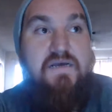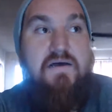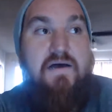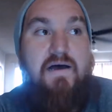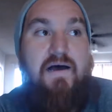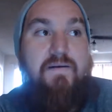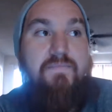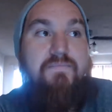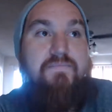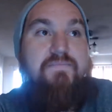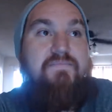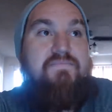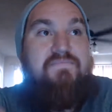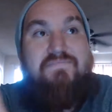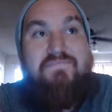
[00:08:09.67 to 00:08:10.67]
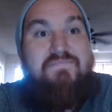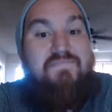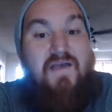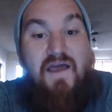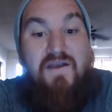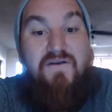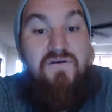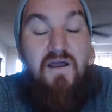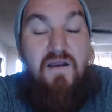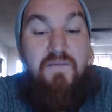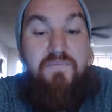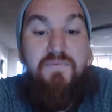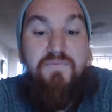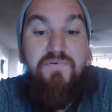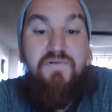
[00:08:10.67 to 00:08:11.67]
Um, I know a lot of
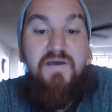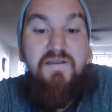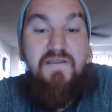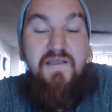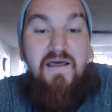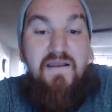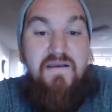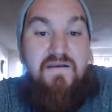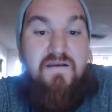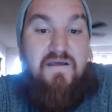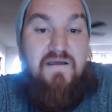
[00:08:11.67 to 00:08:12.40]
people like that.